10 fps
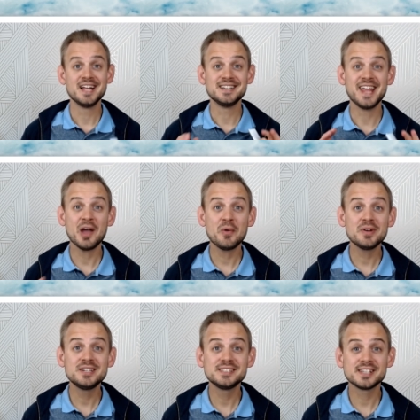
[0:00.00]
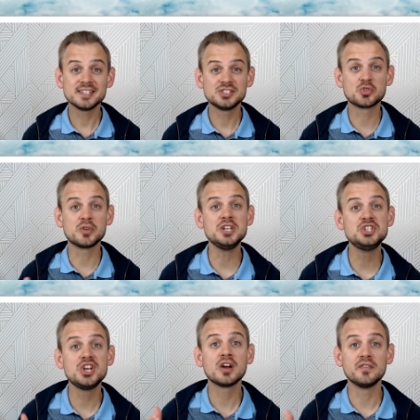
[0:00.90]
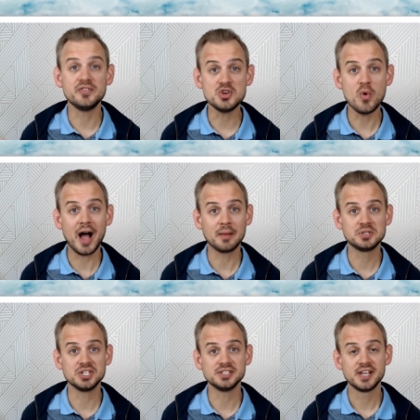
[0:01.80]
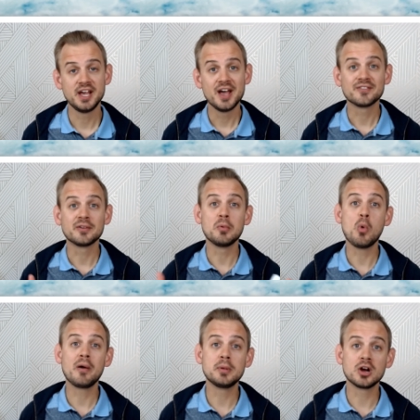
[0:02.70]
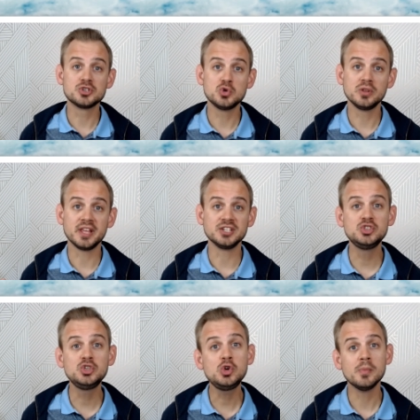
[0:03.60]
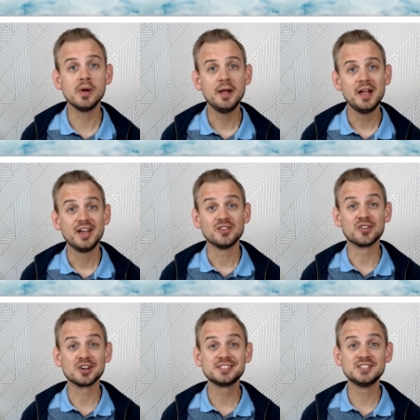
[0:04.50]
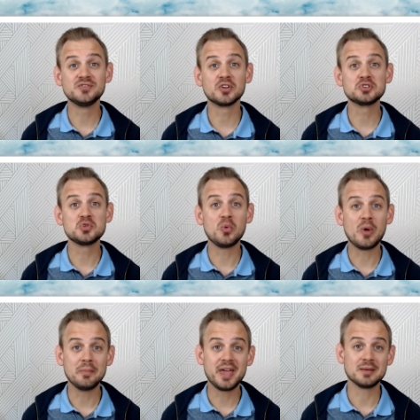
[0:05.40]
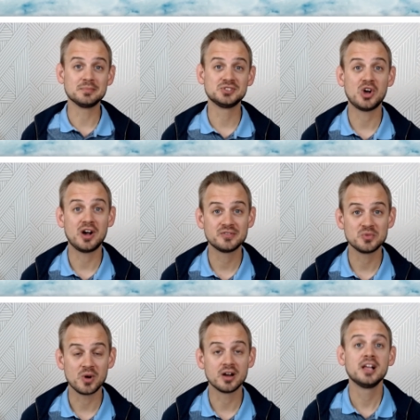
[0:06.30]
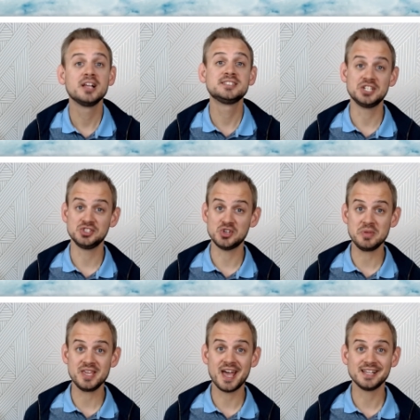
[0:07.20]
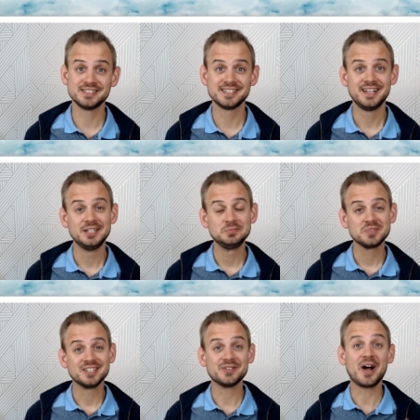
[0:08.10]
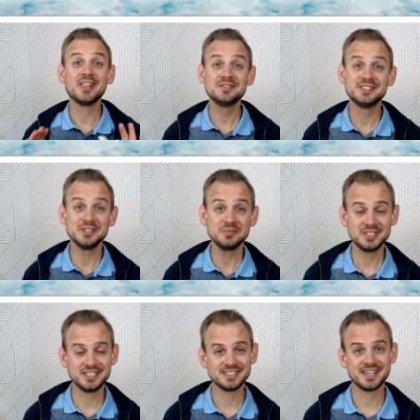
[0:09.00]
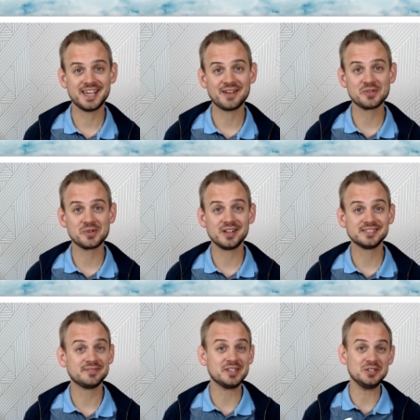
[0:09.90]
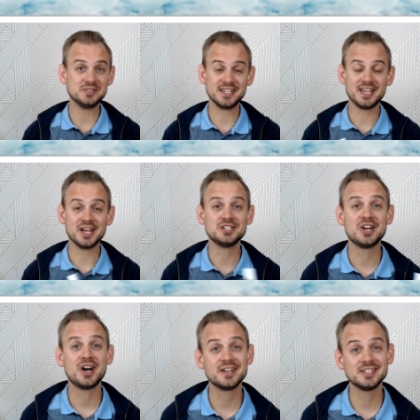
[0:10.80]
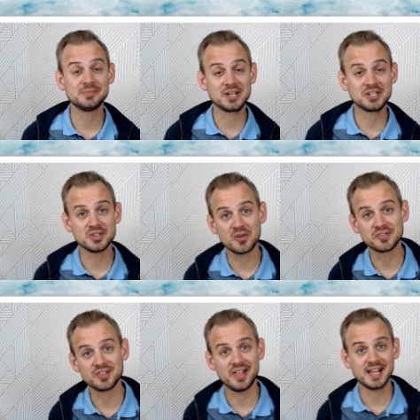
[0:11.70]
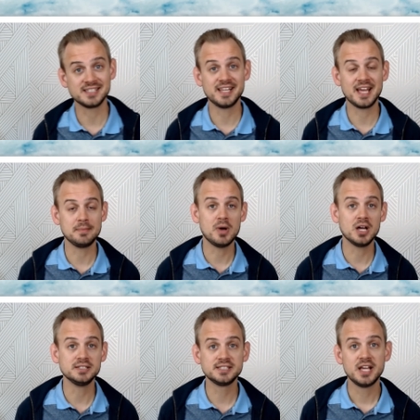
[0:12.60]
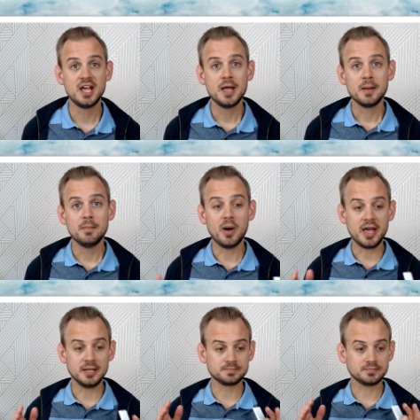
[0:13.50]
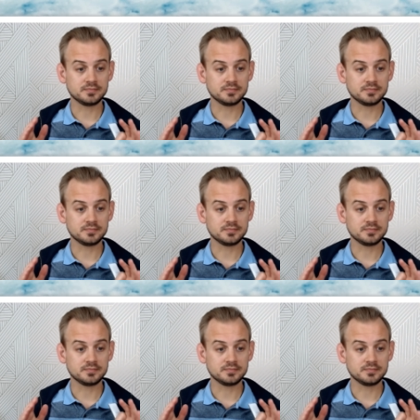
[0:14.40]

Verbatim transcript: Today I want to discuss screen share view options from a webinar tool like Zoom versus virtual webcam software such as O B S. So I love Zoom, just like everyone else. I've been using it a ton, especially over the last nine months. But